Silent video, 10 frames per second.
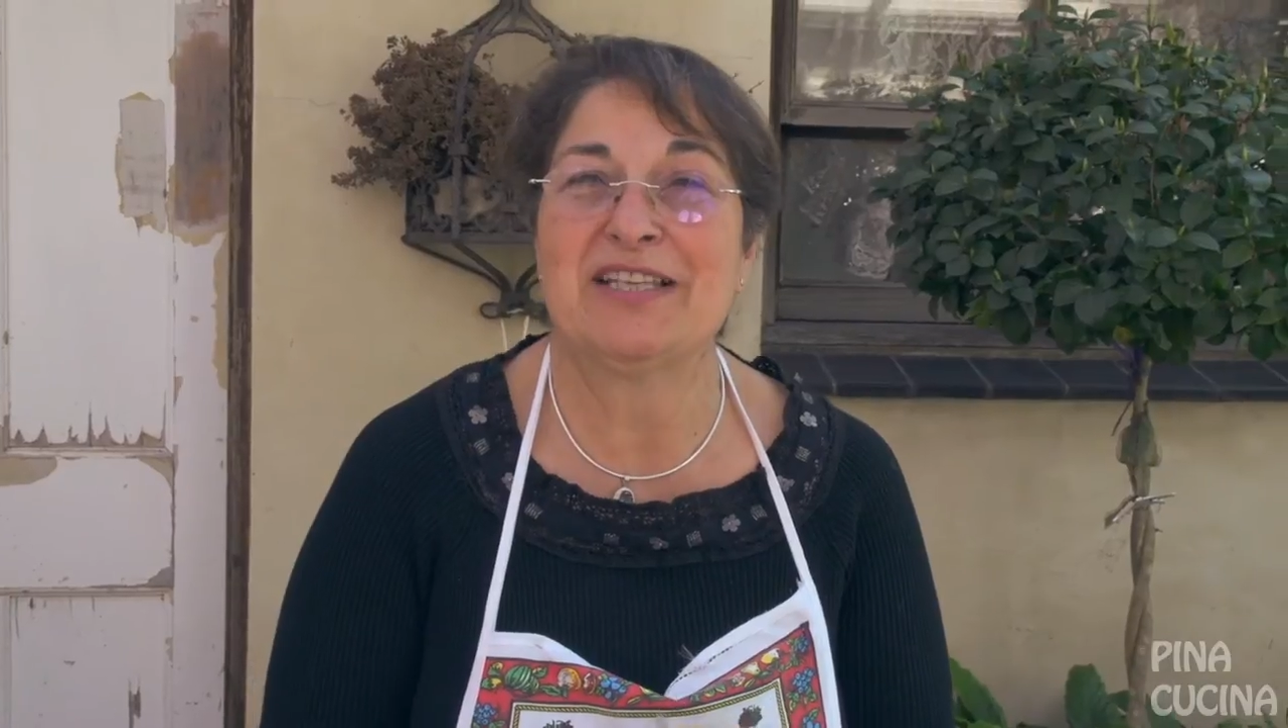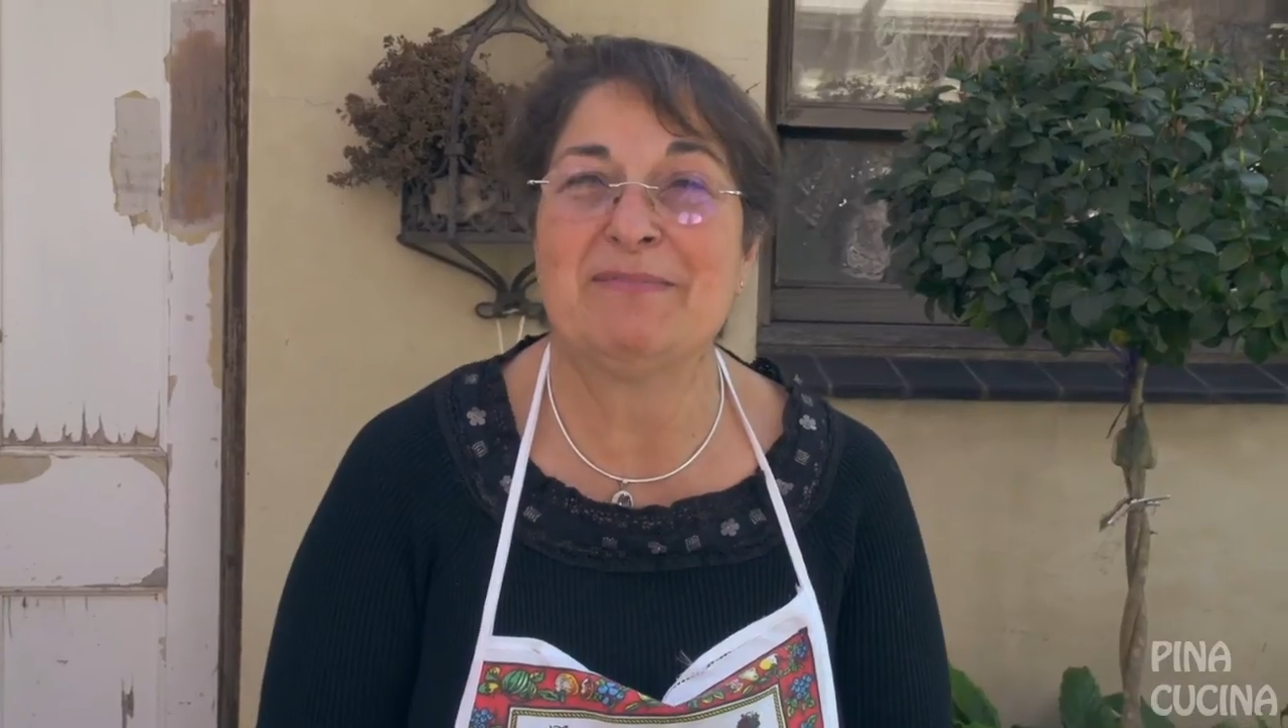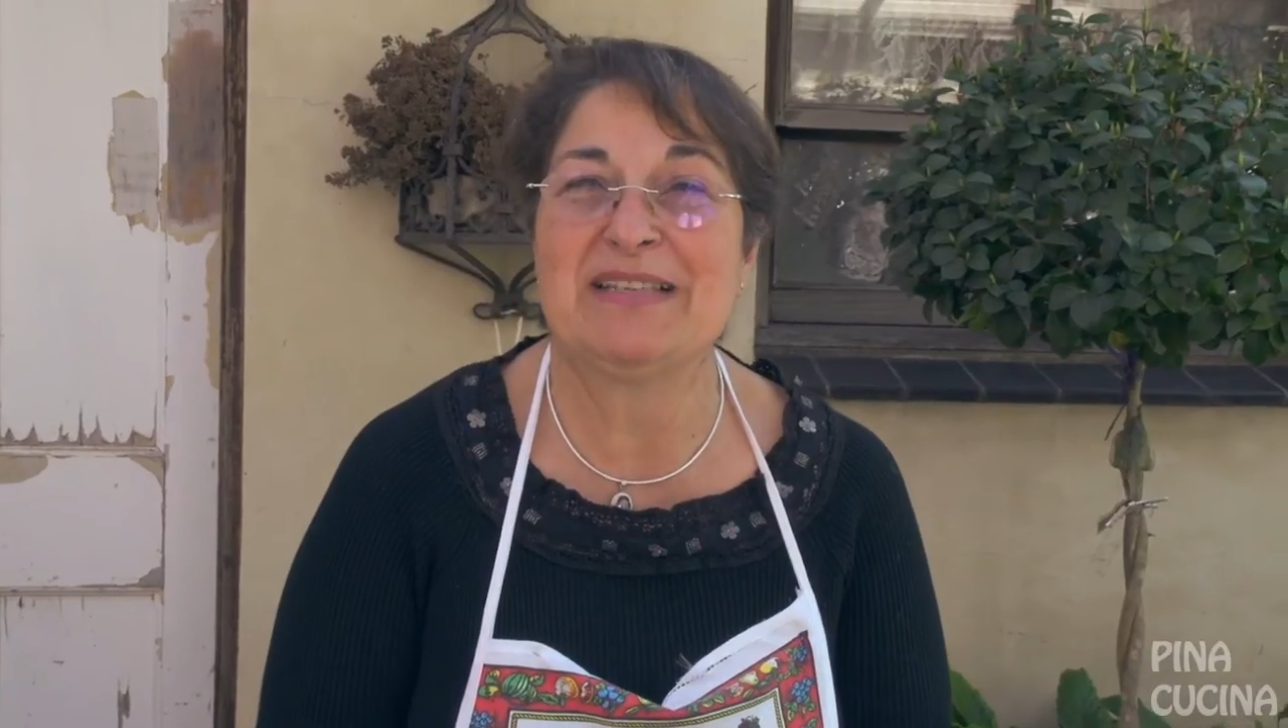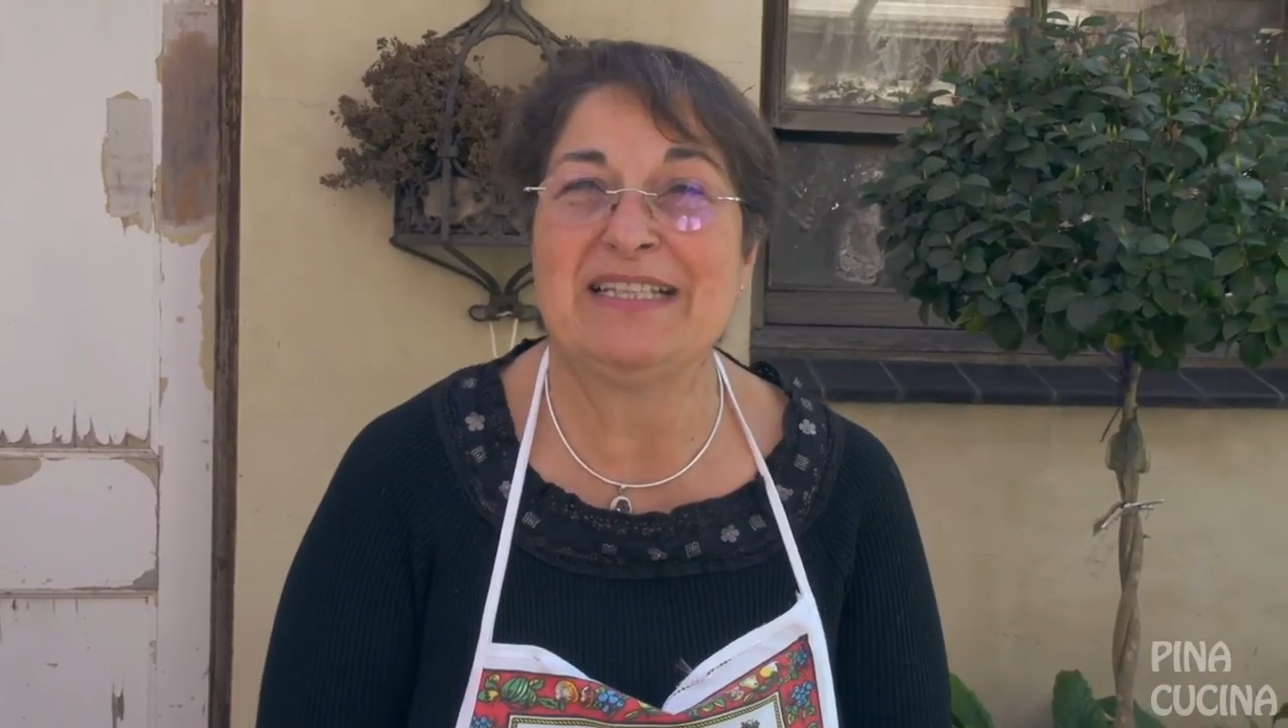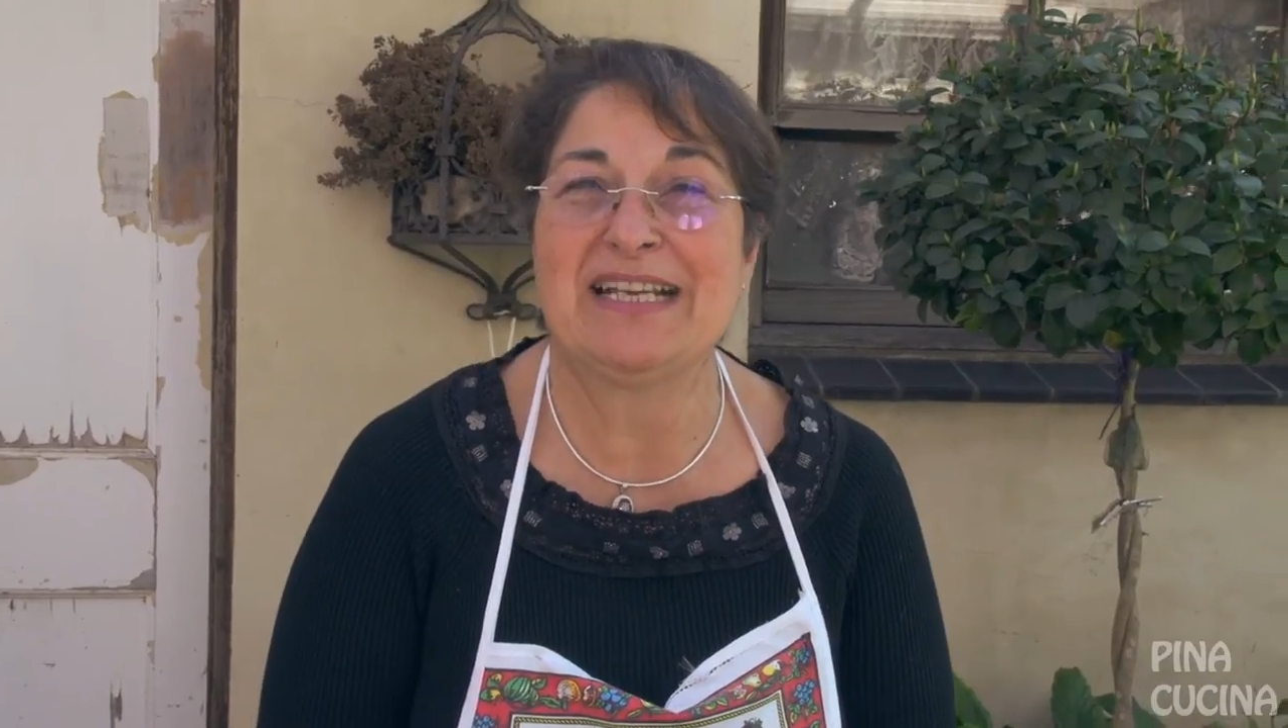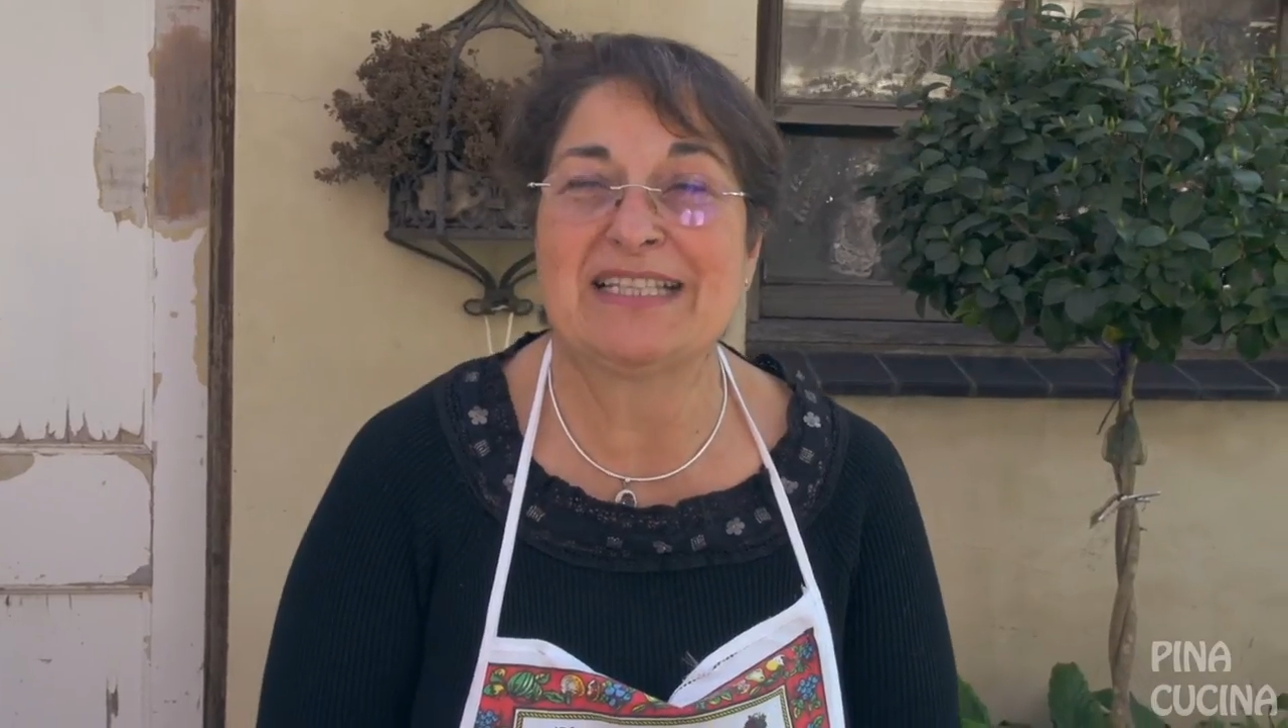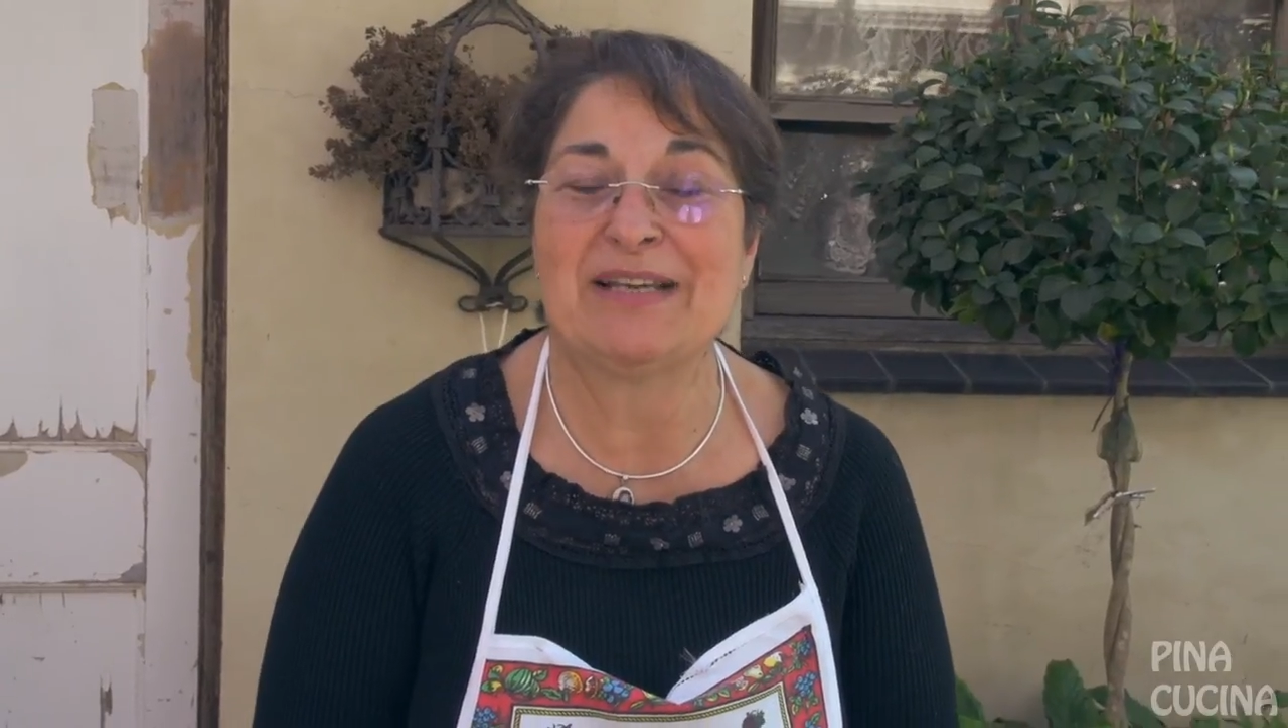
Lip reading: some sticks,